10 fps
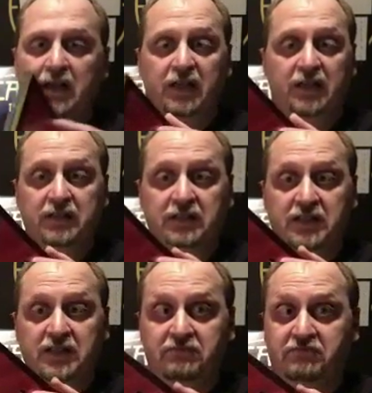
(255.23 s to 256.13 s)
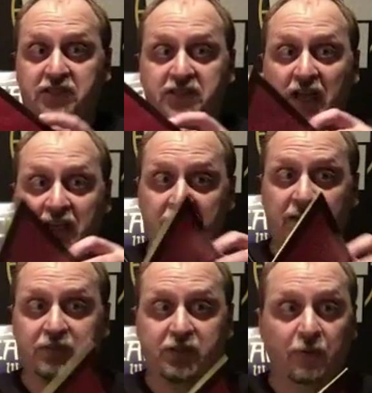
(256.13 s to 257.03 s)
And he decided
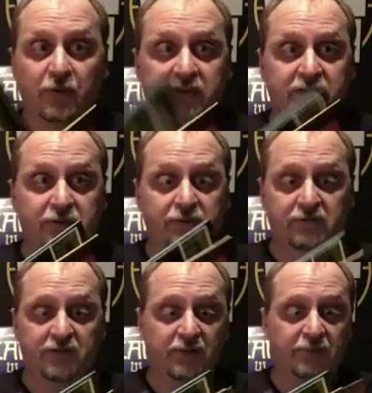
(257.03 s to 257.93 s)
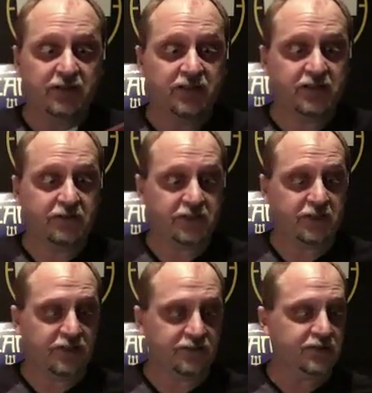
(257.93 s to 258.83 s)
he was going to get a bunch of
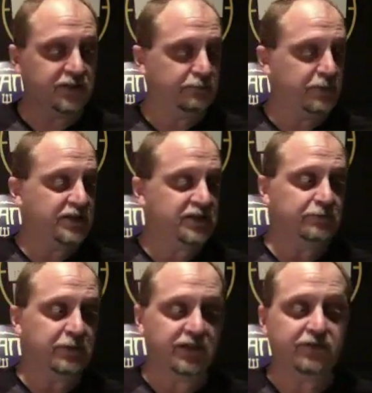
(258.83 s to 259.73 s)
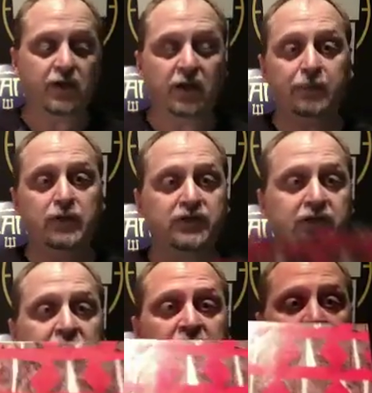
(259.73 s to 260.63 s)
synthesizers and make some electronic
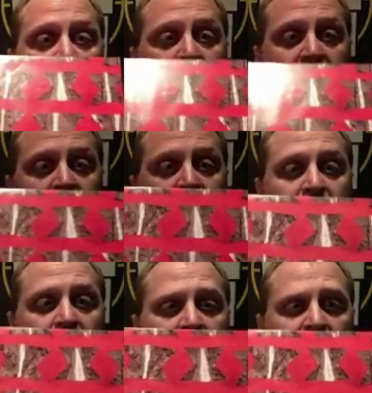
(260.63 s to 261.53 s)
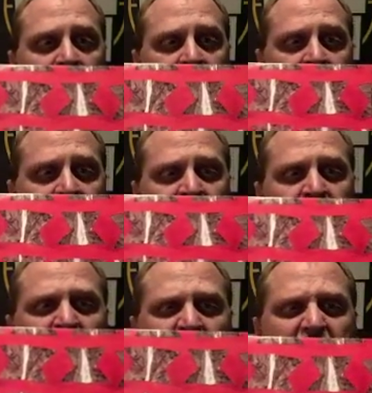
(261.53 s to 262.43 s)
music. I think
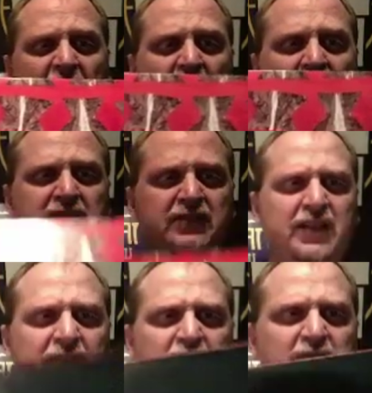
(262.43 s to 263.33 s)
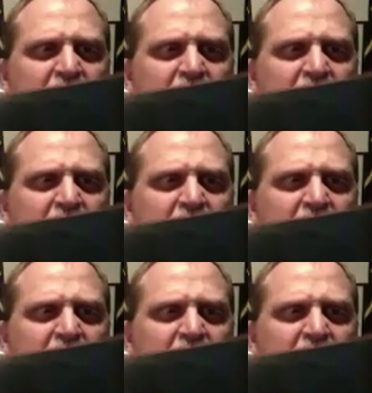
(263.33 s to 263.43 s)
he made 7